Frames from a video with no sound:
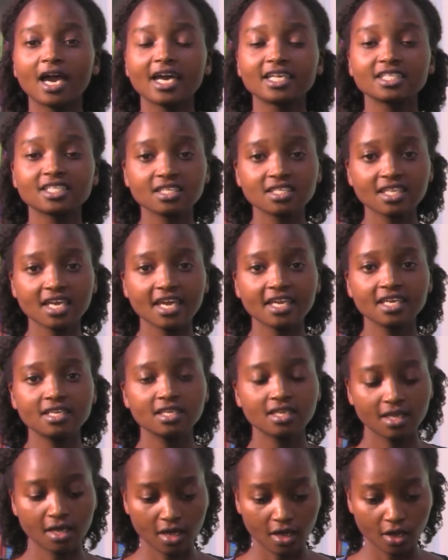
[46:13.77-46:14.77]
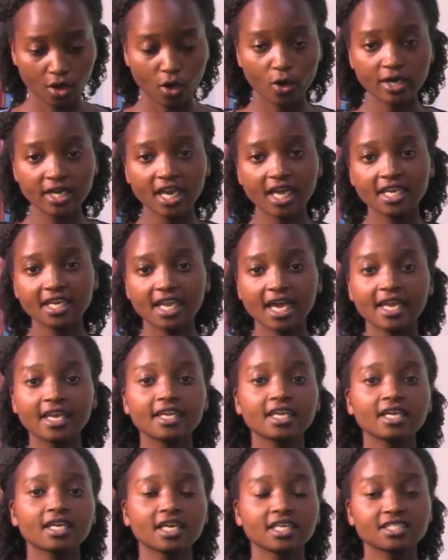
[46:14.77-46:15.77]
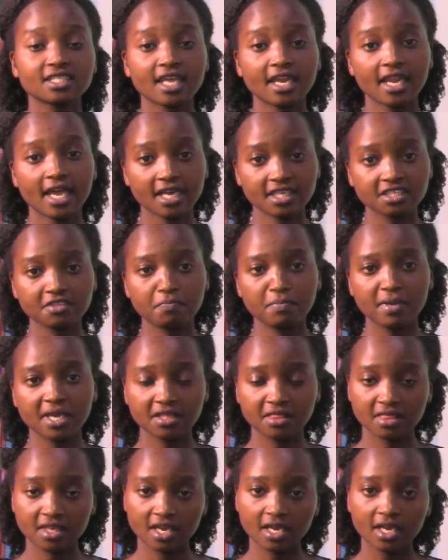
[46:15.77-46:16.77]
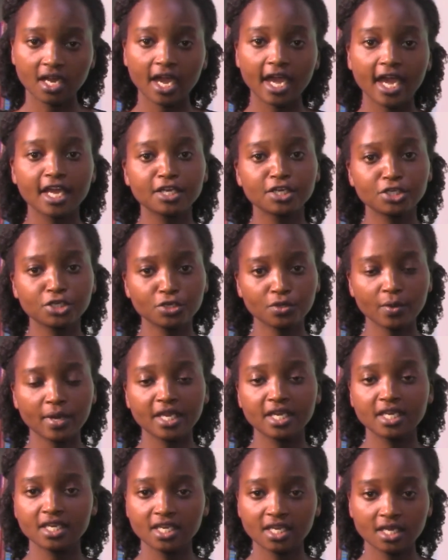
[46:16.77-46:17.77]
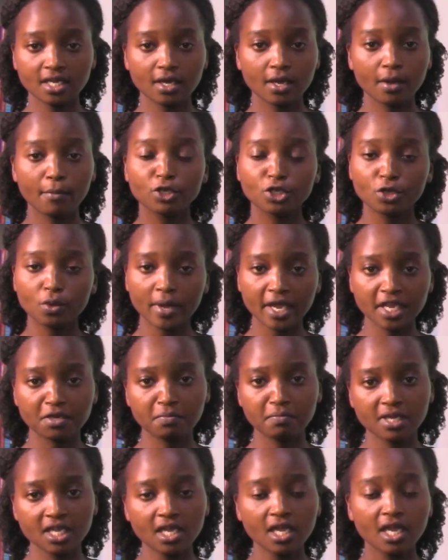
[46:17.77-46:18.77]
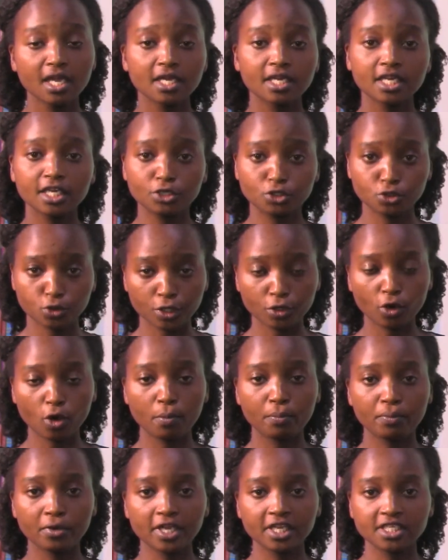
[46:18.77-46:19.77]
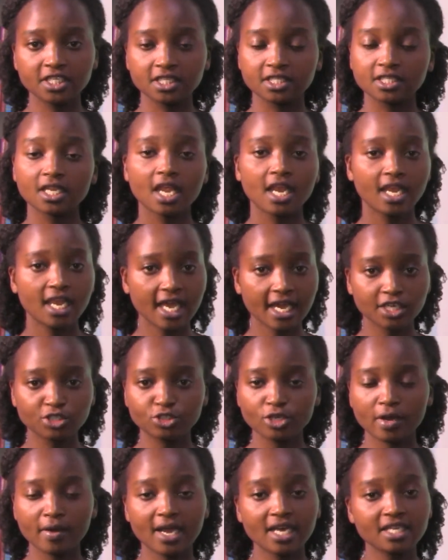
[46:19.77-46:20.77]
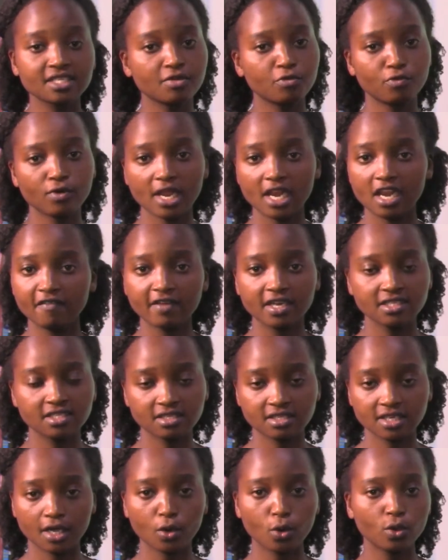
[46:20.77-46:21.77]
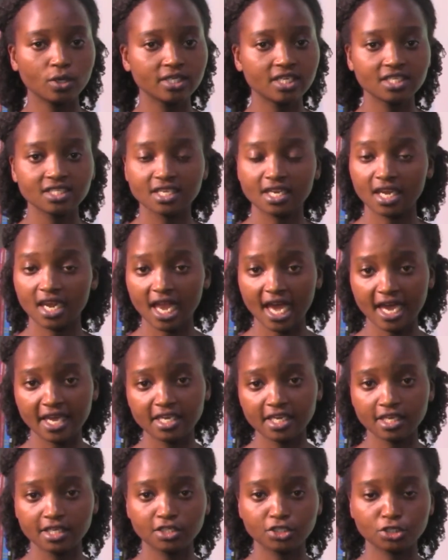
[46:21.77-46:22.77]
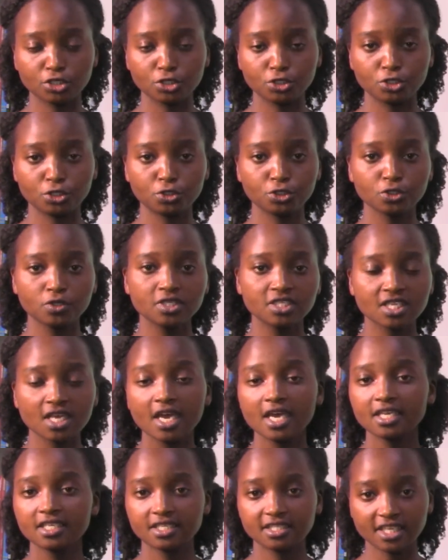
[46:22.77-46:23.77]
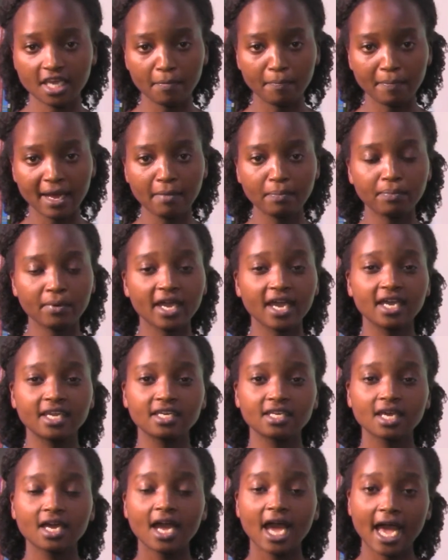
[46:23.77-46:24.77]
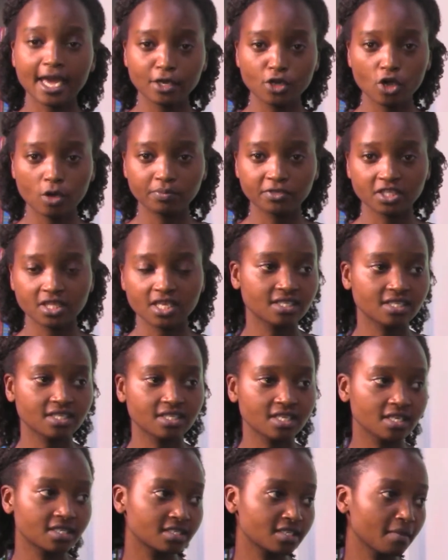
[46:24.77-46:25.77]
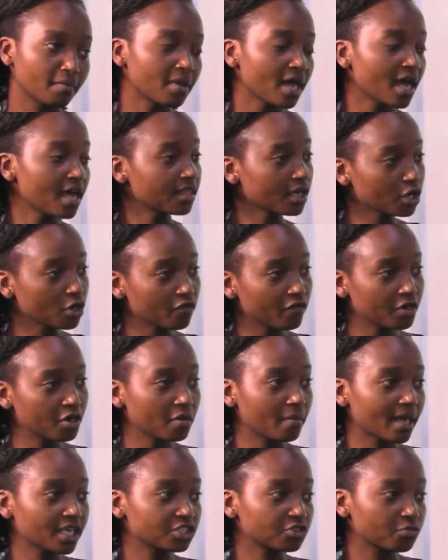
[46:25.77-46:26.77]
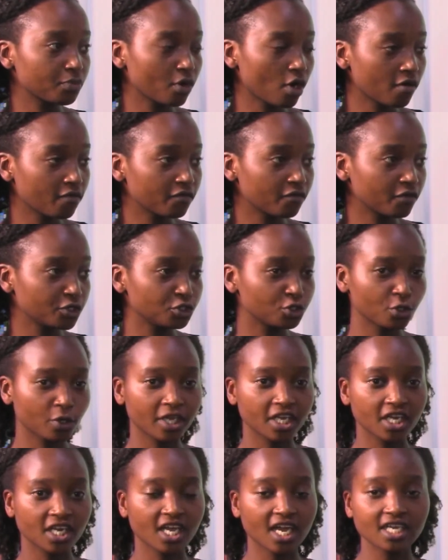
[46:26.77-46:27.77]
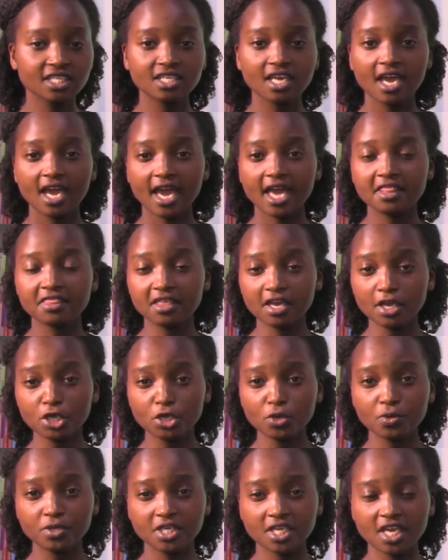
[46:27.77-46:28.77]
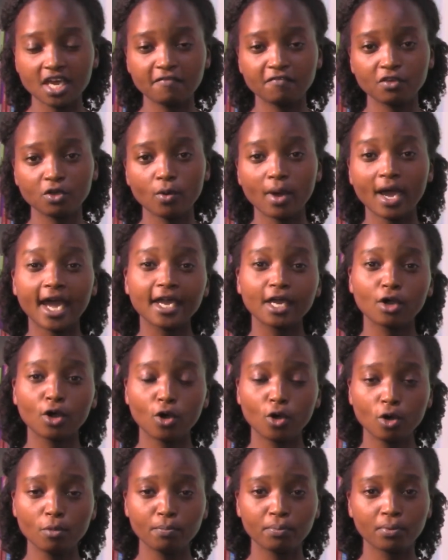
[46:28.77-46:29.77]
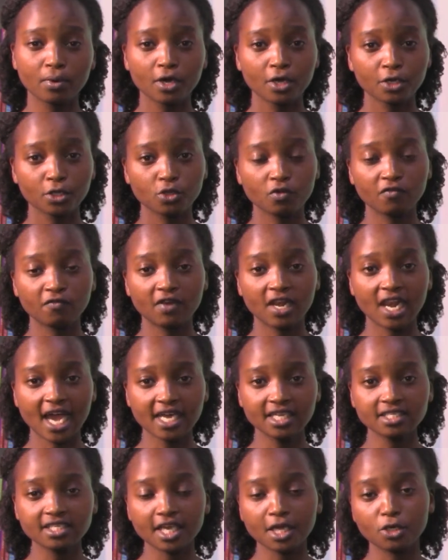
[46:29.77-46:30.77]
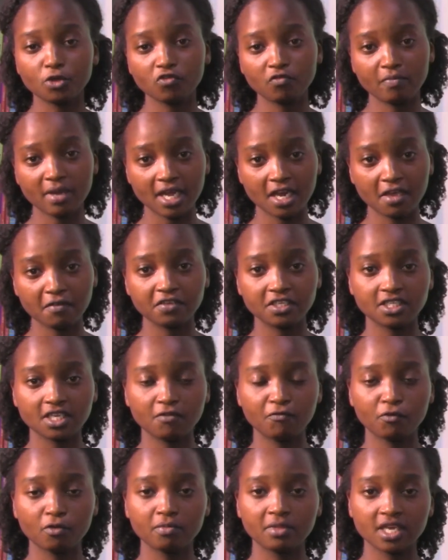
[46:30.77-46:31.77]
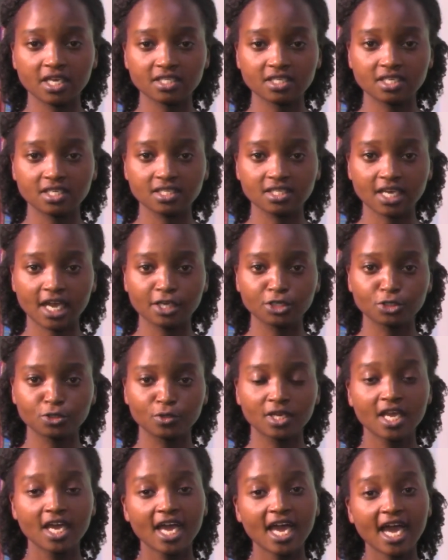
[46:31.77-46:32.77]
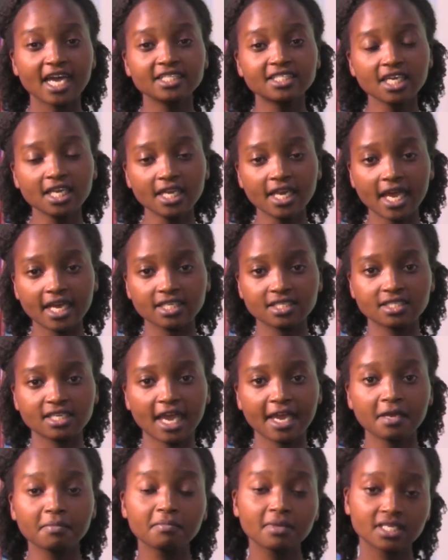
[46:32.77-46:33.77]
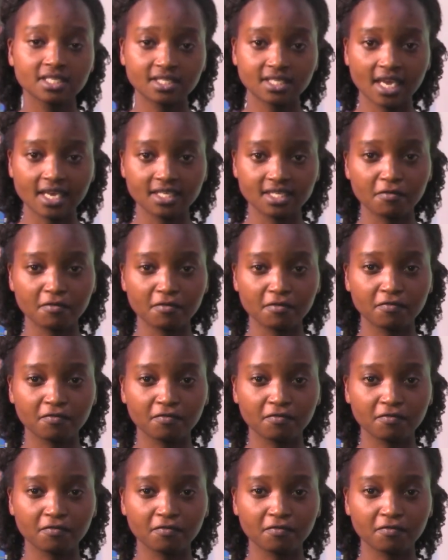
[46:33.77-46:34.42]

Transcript: I said, online learning is the next big thing, and you and me need to incorporate it. Lecturers and relevant stakeholders in learning institutions step up and adopt this system. Thank you very much, Prof, for joining us, and thank you, dear viewer. I hope you've learned and you've benefited from this discussion. Until next time, stay safe.